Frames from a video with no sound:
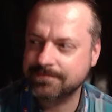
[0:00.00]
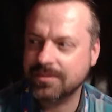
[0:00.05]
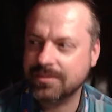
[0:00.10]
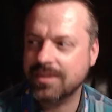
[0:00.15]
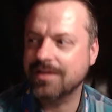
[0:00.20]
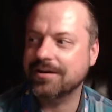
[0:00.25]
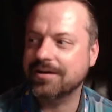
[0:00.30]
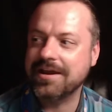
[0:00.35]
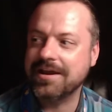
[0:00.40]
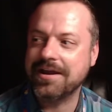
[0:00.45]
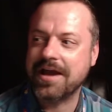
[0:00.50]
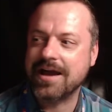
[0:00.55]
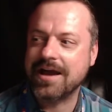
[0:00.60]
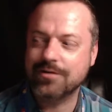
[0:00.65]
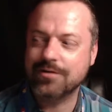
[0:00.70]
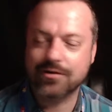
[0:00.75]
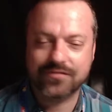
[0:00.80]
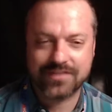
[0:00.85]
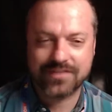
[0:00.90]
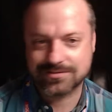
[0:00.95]
Okay, I don't know
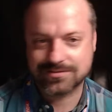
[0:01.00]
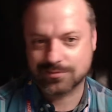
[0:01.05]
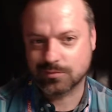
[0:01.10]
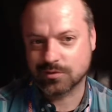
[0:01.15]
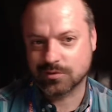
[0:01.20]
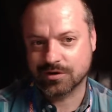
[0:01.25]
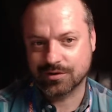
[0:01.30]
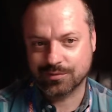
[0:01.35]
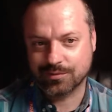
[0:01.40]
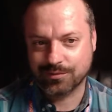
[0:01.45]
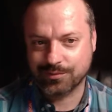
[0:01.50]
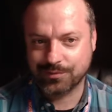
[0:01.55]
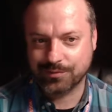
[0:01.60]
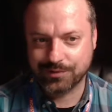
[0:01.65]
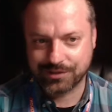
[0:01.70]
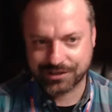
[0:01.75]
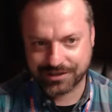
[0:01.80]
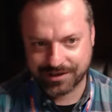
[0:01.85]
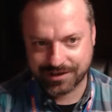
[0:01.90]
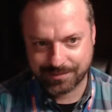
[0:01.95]
if that's a word. We'll look
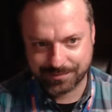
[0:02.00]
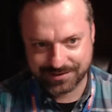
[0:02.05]
it up in a